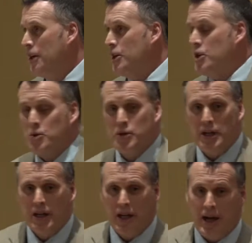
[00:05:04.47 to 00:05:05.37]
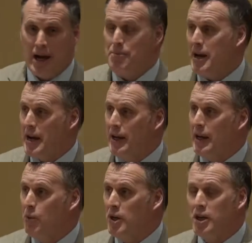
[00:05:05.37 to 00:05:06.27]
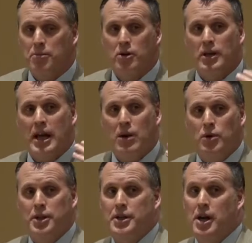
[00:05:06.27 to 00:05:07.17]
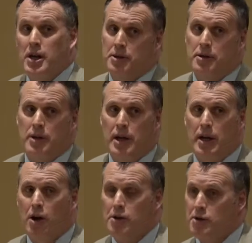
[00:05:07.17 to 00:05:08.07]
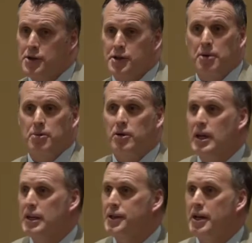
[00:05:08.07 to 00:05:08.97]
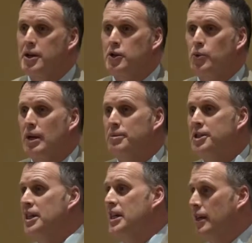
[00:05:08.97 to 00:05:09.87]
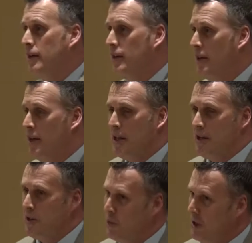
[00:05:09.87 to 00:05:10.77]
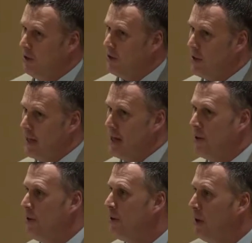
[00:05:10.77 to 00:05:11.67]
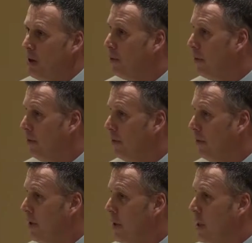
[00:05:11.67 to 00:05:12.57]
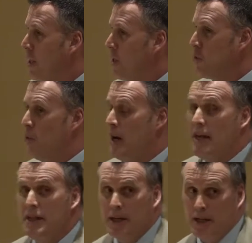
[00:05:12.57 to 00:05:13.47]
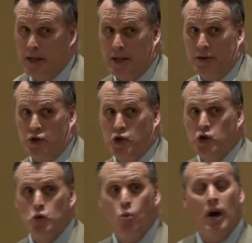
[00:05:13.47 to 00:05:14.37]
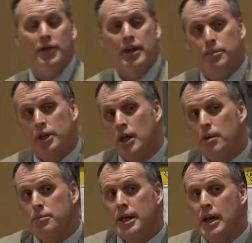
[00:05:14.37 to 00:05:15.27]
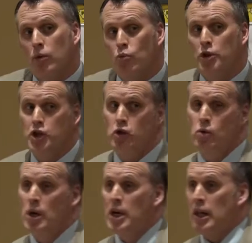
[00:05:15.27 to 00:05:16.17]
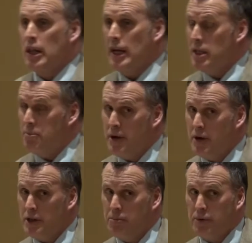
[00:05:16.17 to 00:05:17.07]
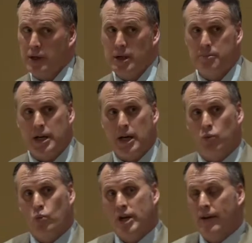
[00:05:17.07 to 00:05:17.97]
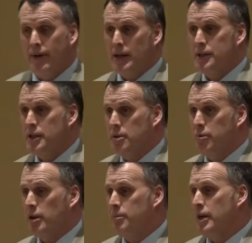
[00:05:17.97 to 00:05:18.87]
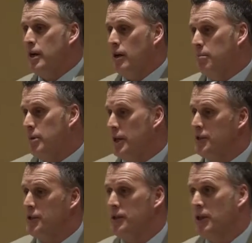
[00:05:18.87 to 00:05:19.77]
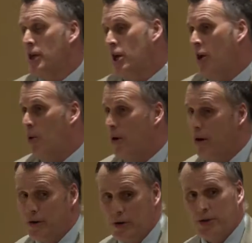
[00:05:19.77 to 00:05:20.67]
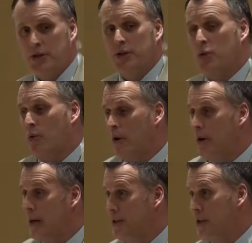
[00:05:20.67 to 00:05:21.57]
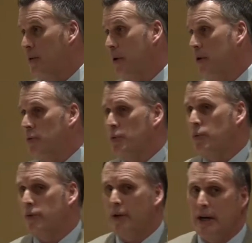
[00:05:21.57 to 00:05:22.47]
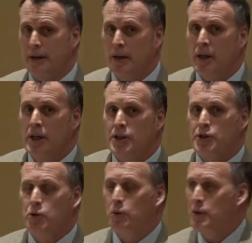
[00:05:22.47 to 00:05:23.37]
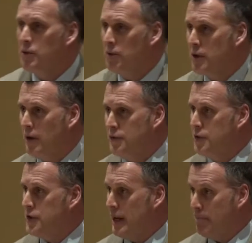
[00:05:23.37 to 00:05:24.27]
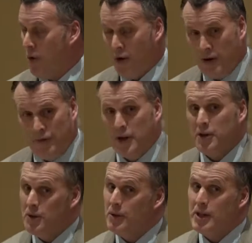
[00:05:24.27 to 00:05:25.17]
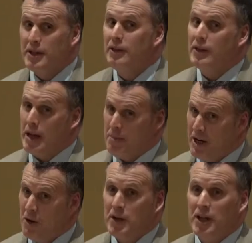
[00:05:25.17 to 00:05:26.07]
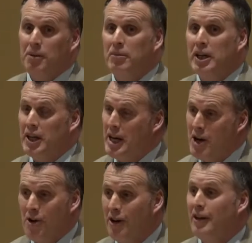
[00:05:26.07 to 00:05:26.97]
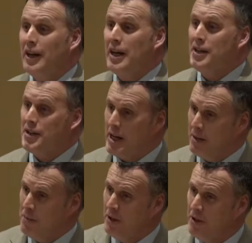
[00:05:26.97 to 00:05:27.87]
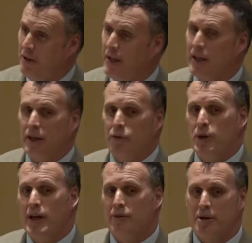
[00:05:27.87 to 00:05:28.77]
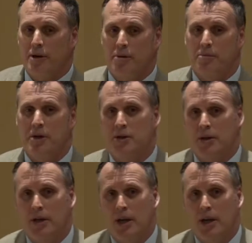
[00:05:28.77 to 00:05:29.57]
using an iPad, and we communicate with the doctor. And our nurses communicate and say, here's what I'm seeing. Here's what it looks like down their throat. Here's what I think it is. Do you want them to come down? Would you like the parent to bring them down? We have access to bring them down on buses or our nurses or our SROs, which we've got school resource officers that part of their duty is they may go get them in a car and take them to the clinic if we have parent permission.